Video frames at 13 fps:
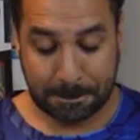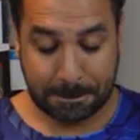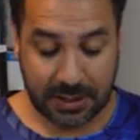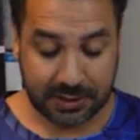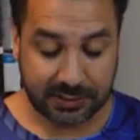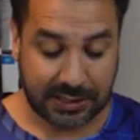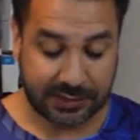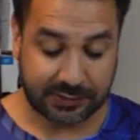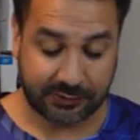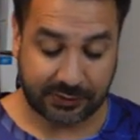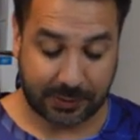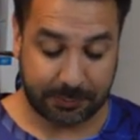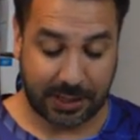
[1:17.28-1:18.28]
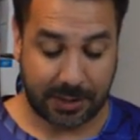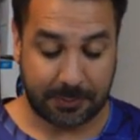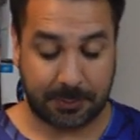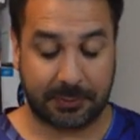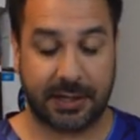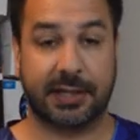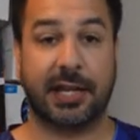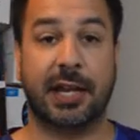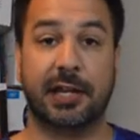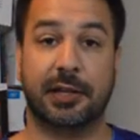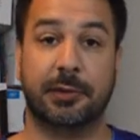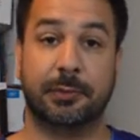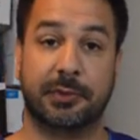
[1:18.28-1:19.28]
But at the same time, I'm like,
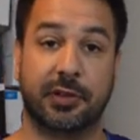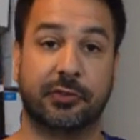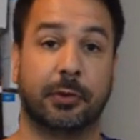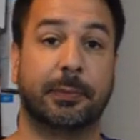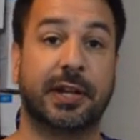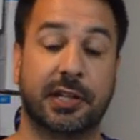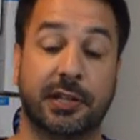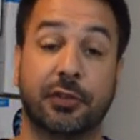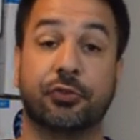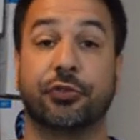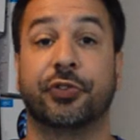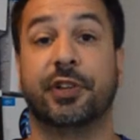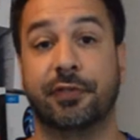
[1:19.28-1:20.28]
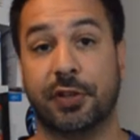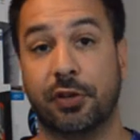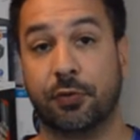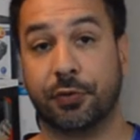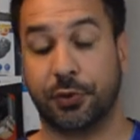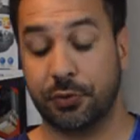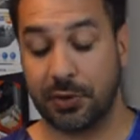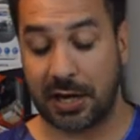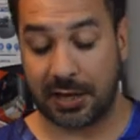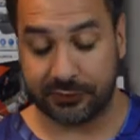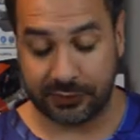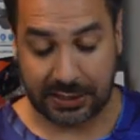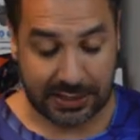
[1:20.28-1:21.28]
hey, this will make an interesting video for you
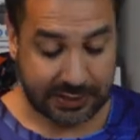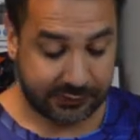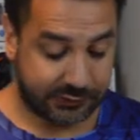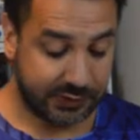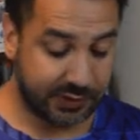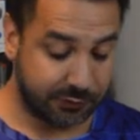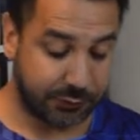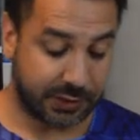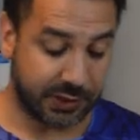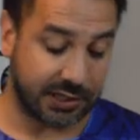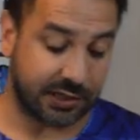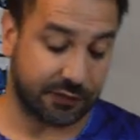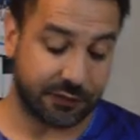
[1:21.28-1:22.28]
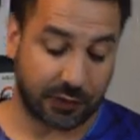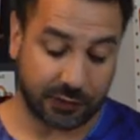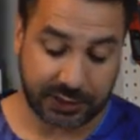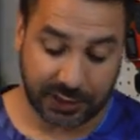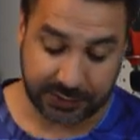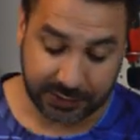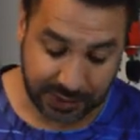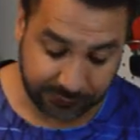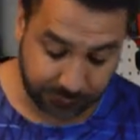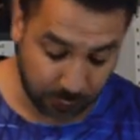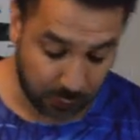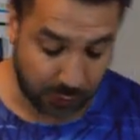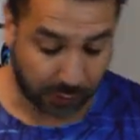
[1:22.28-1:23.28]
guys, seeing if we can get a faulty
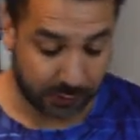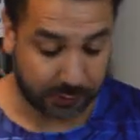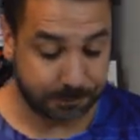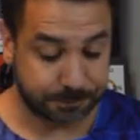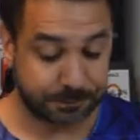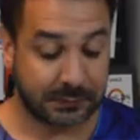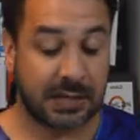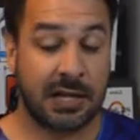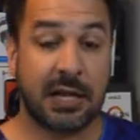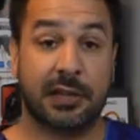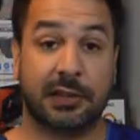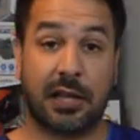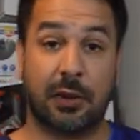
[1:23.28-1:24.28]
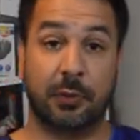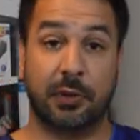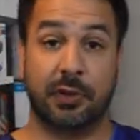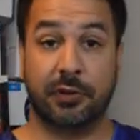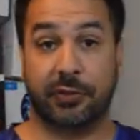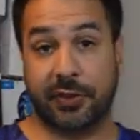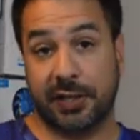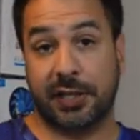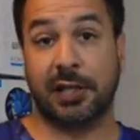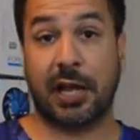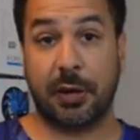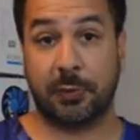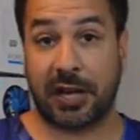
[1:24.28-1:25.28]
NES to work. Now,
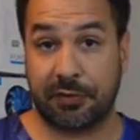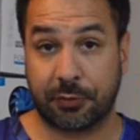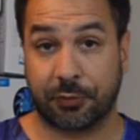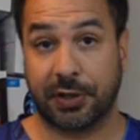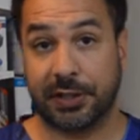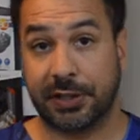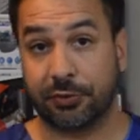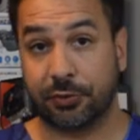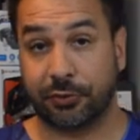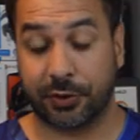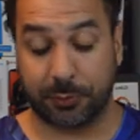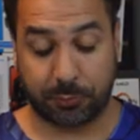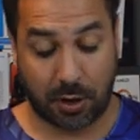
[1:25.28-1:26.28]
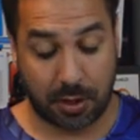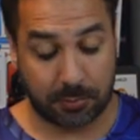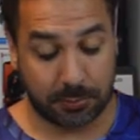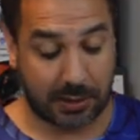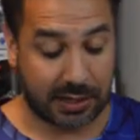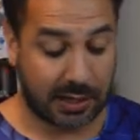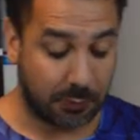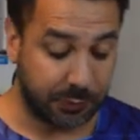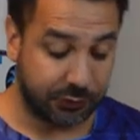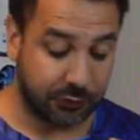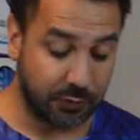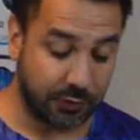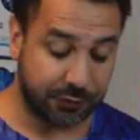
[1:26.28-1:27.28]
thinking I would have a really interesting problem, I
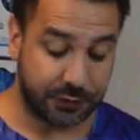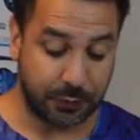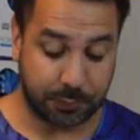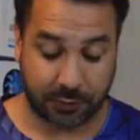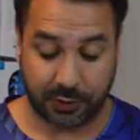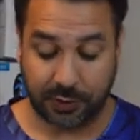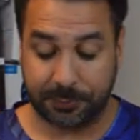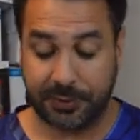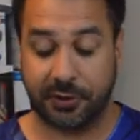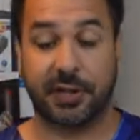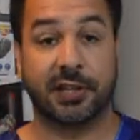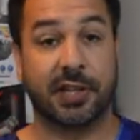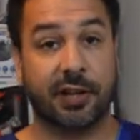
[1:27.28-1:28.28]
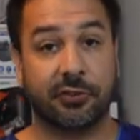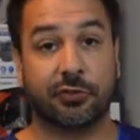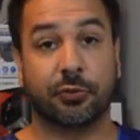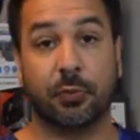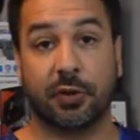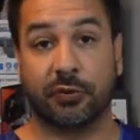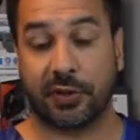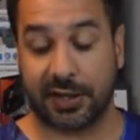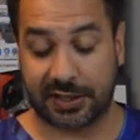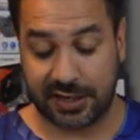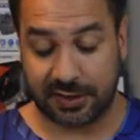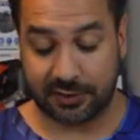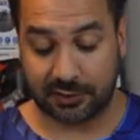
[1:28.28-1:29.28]
always do a few preliminary tests once I
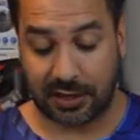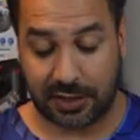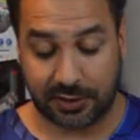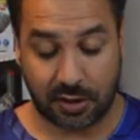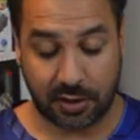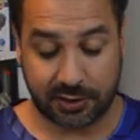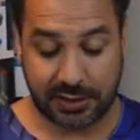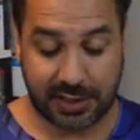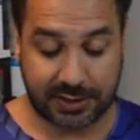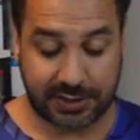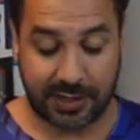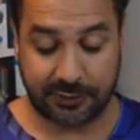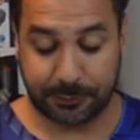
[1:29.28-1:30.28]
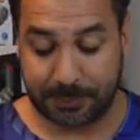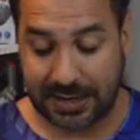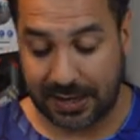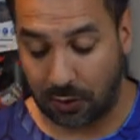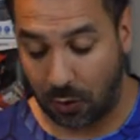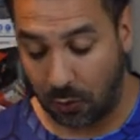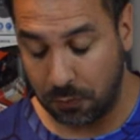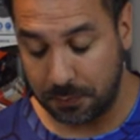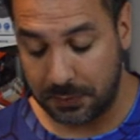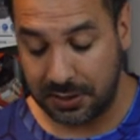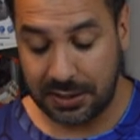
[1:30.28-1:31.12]
get I got the NES back home.